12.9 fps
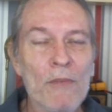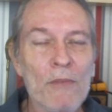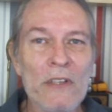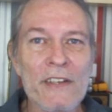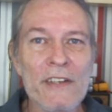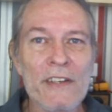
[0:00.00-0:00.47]
I'm
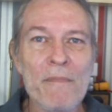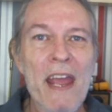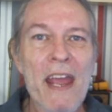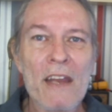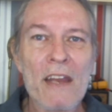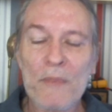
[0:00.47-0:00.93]
going to
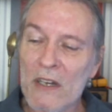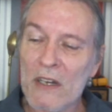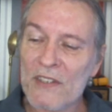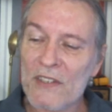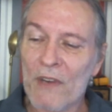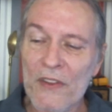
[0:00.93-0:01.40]
demand,
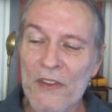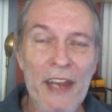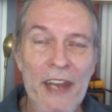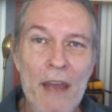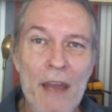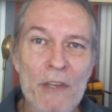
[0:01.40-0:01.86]
because of all the
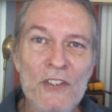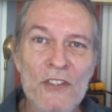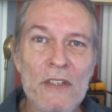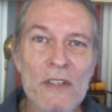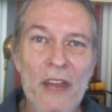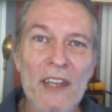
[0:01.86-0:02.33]

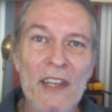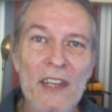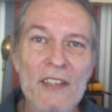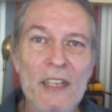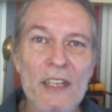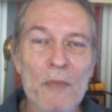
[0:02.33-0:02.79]
damage, that they
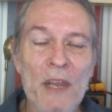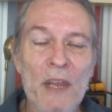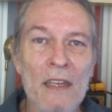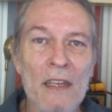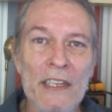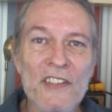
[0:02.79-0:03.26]
send me
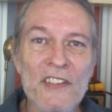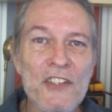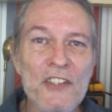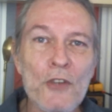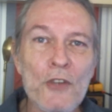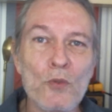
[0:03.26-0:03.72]
at
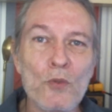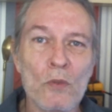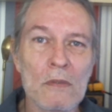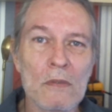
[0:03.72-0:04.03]
least 2.